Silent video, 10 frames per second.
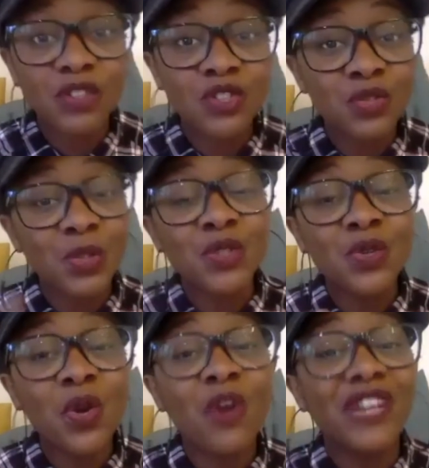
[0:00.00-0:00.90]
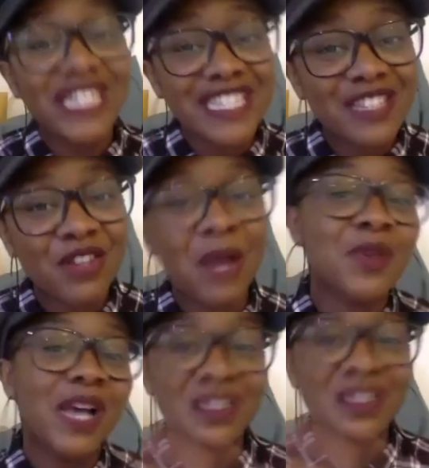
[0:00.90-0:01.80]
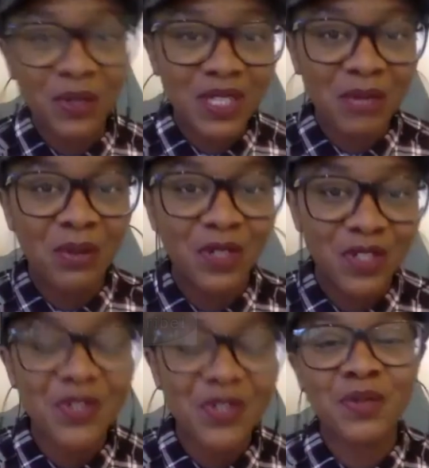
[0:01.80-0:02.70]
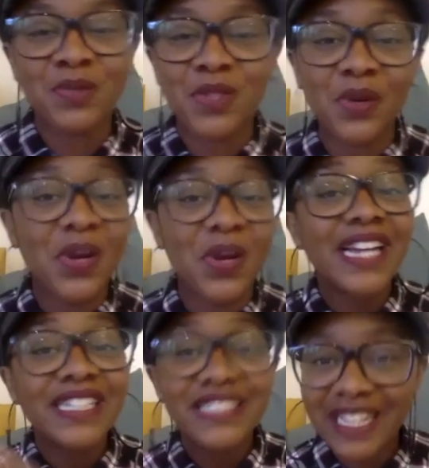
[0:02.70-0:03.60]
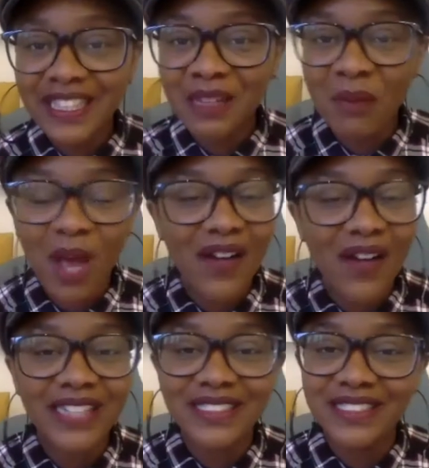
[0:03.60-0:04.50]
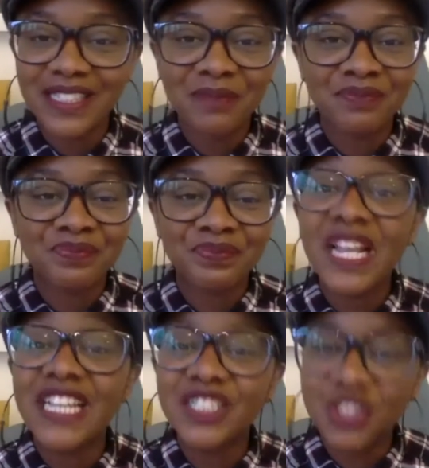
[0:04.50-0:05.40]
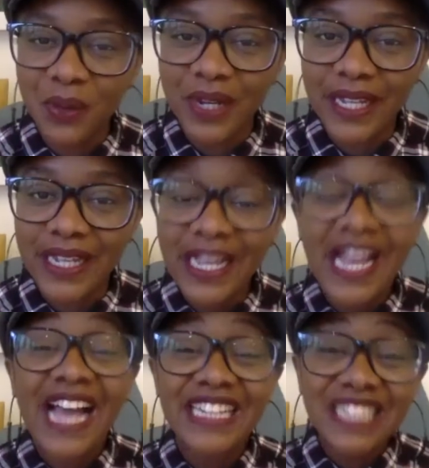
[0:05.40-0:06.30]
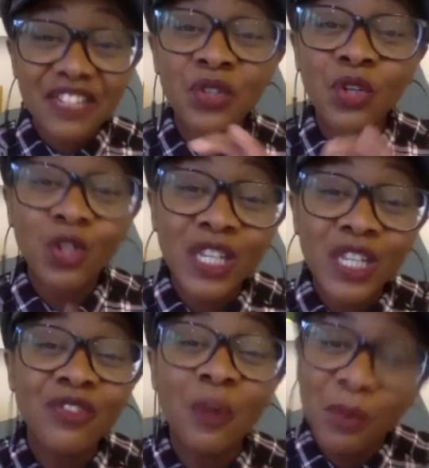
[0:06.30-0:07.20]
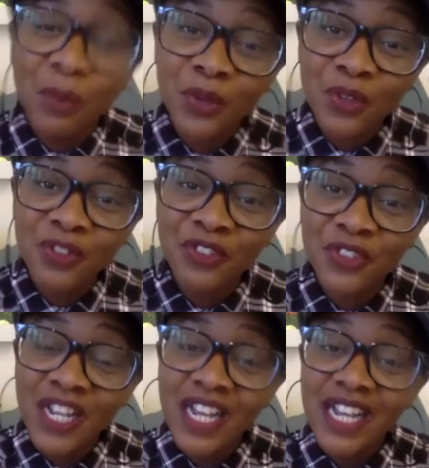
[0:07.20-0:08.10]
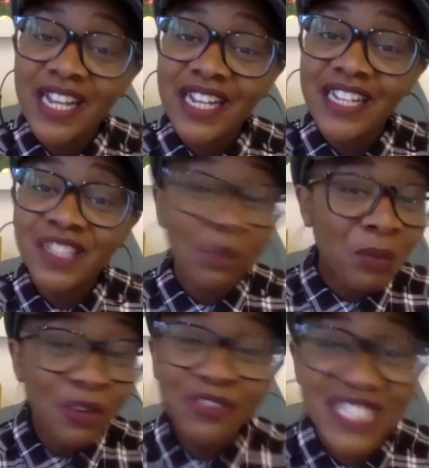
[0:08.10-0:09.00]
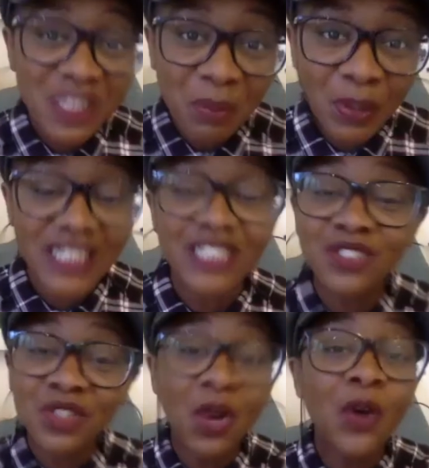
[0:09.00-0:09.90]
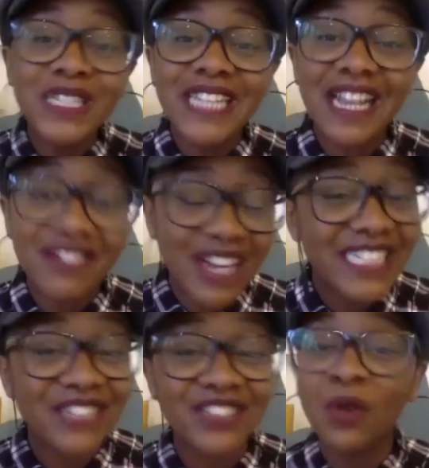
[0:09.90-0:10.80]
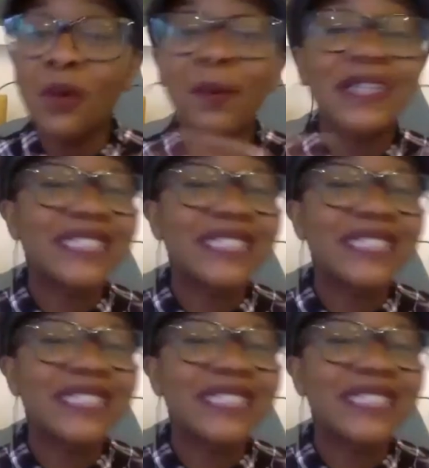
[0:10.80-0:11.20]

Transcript: were too long for Instagram. So I had to put them on YouTube. So check them out and enjoy. And if you're looking for proof, the proof is in the pudding. So not only have I given all my